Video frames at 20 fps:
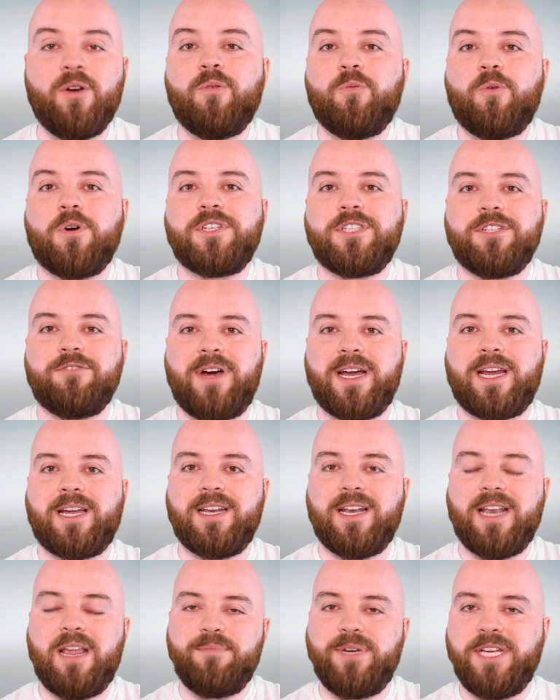What do you
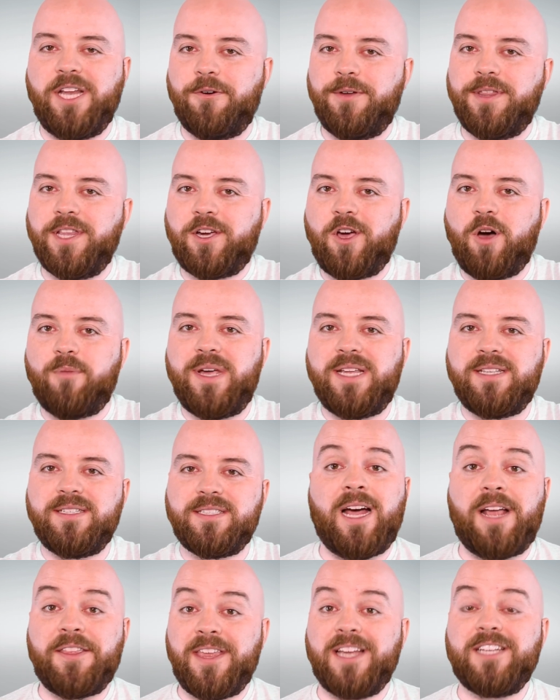reckon? Let me know in the comments.
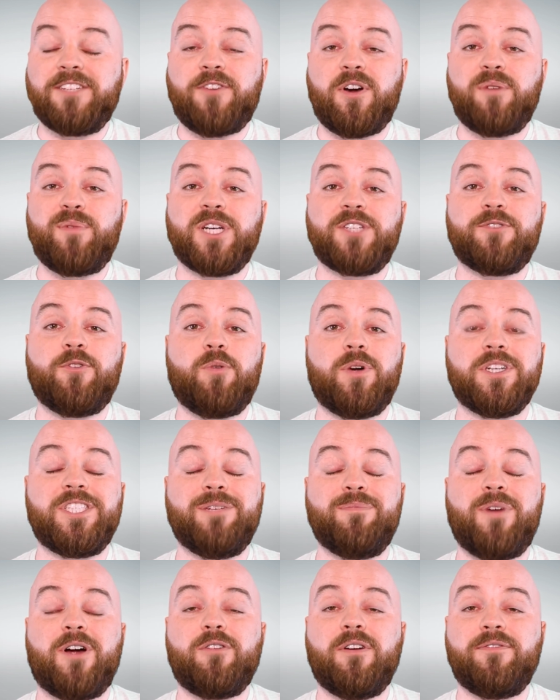And thanks very much for
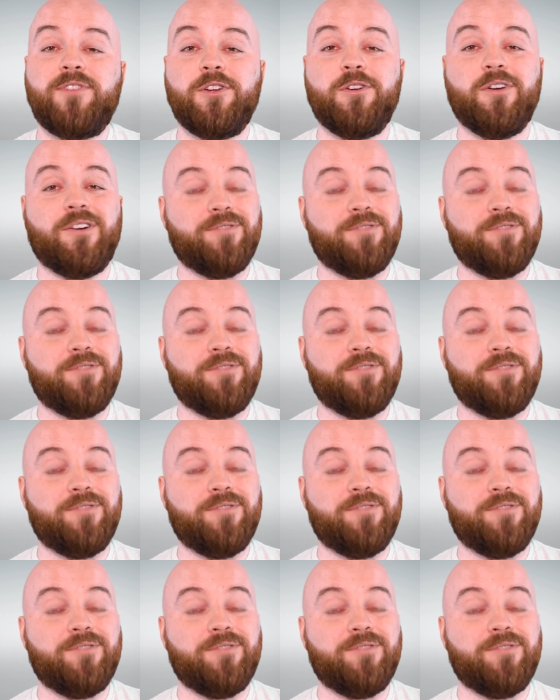watching my review.